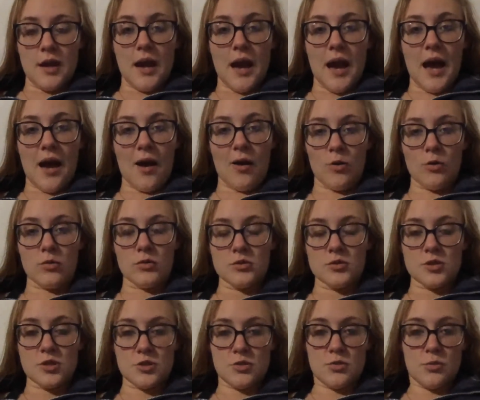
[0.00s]
how
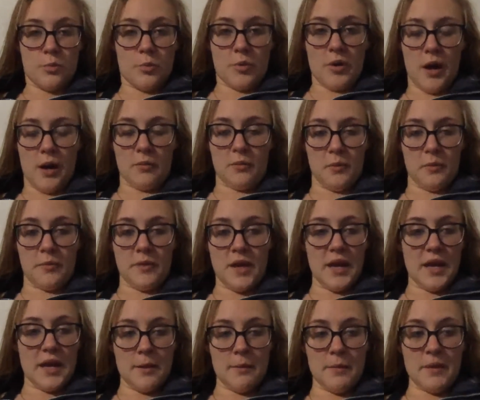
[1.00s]
to do the problem,
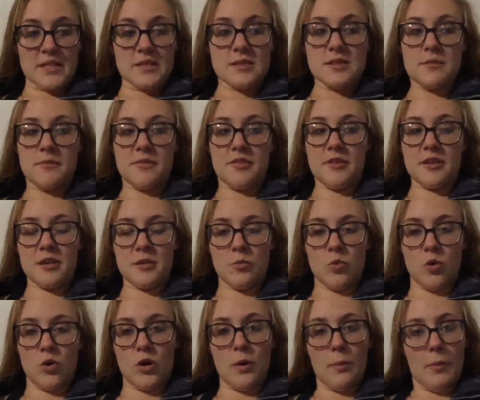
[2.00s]
and it makes them think
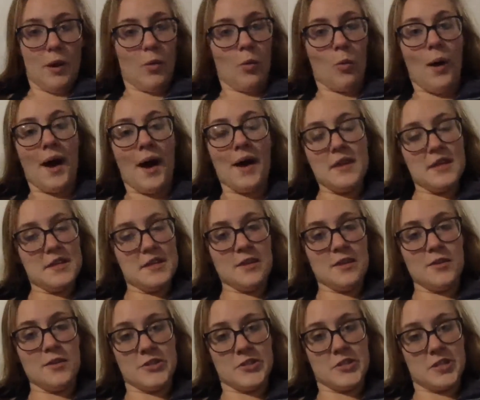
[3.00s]
more about why they did
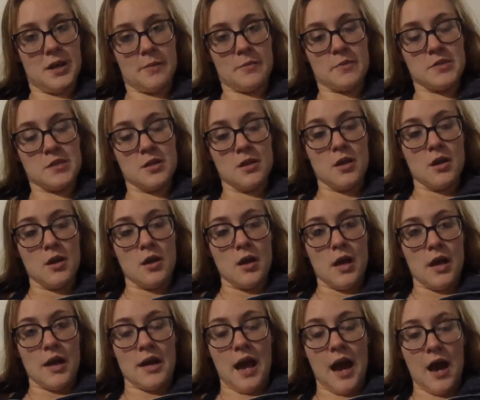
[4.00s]
their steps
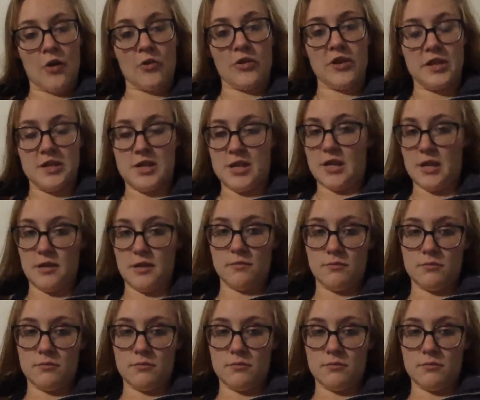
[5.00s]
and how they did it.